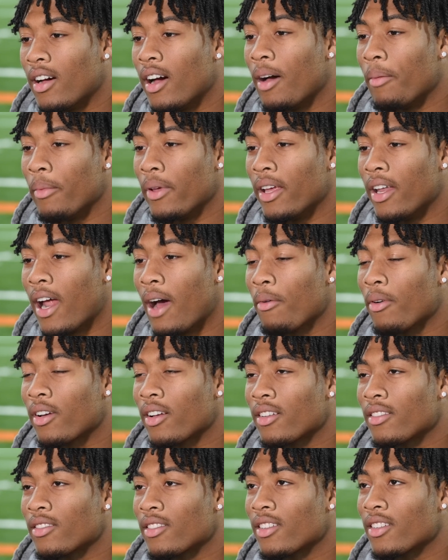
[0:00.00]
I mean, I would
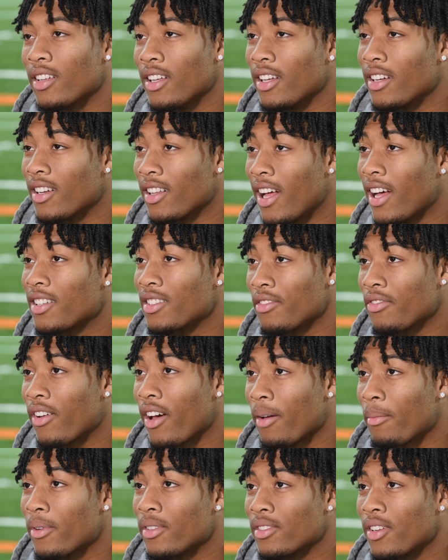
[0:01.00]

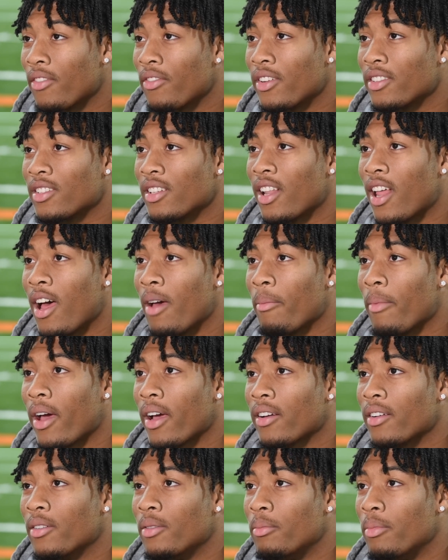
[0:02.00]
classify myself as a
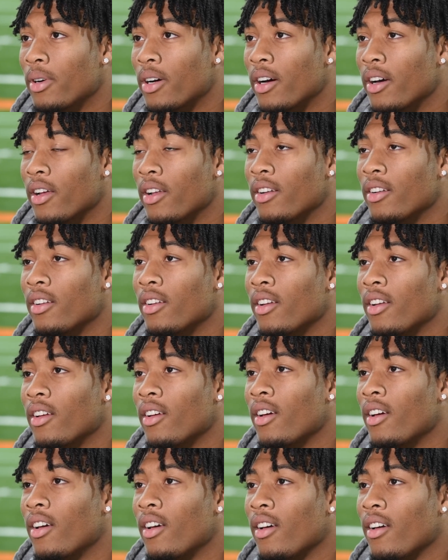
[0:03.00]
linebacker, but
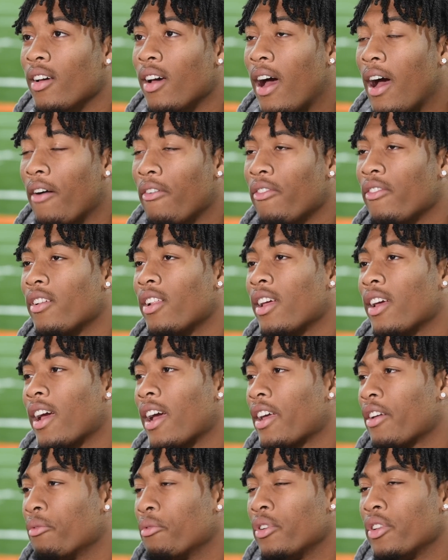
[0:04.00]
I feel like I
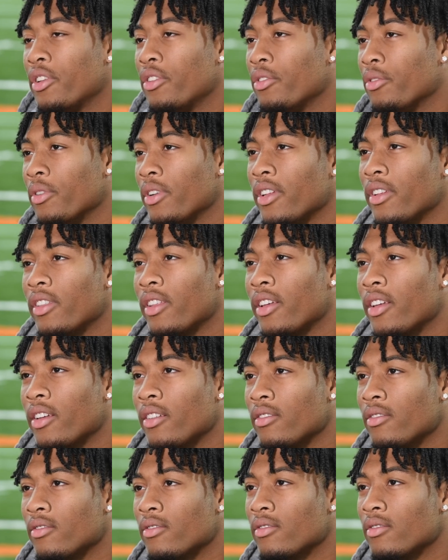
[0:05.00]
can really do
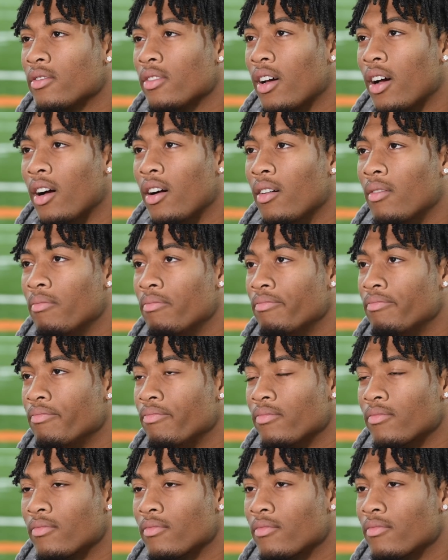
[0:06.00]
anything.
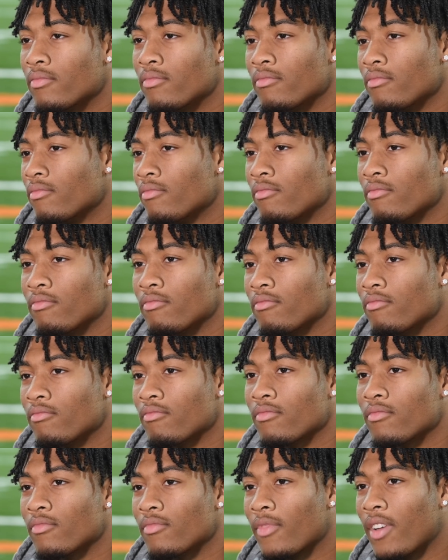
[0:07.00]

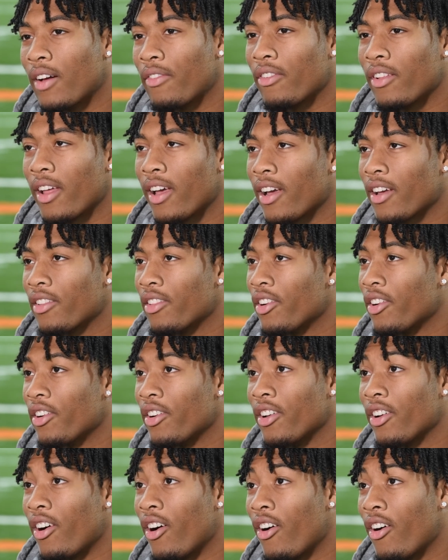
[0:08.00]
I feel like I can learn
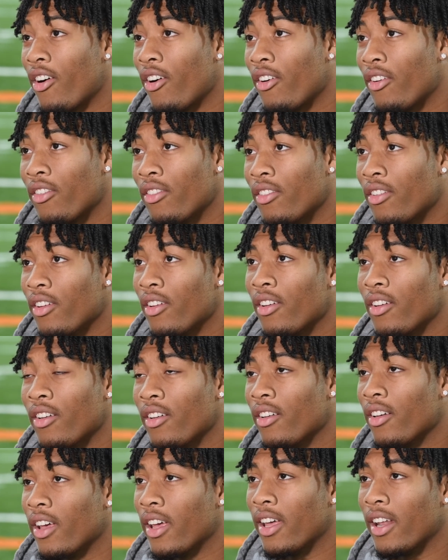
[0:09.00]
it all,
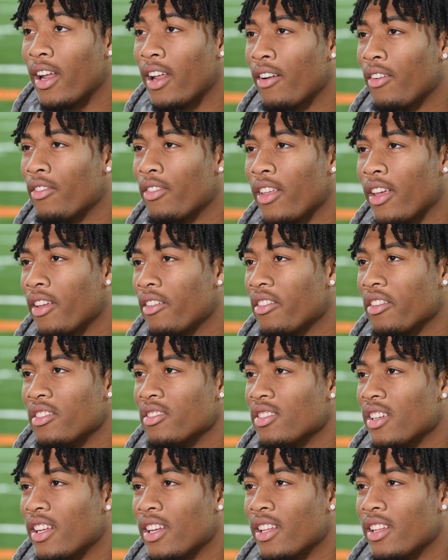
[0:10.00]
and I don't think
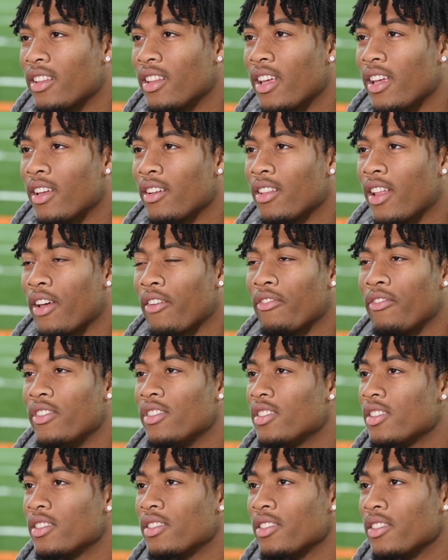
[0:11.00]
there's anything like
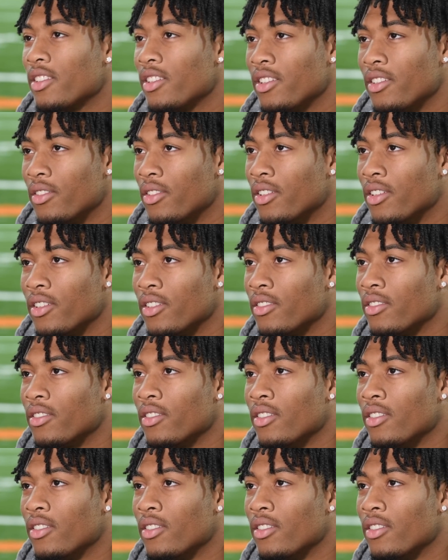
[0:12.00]
physically or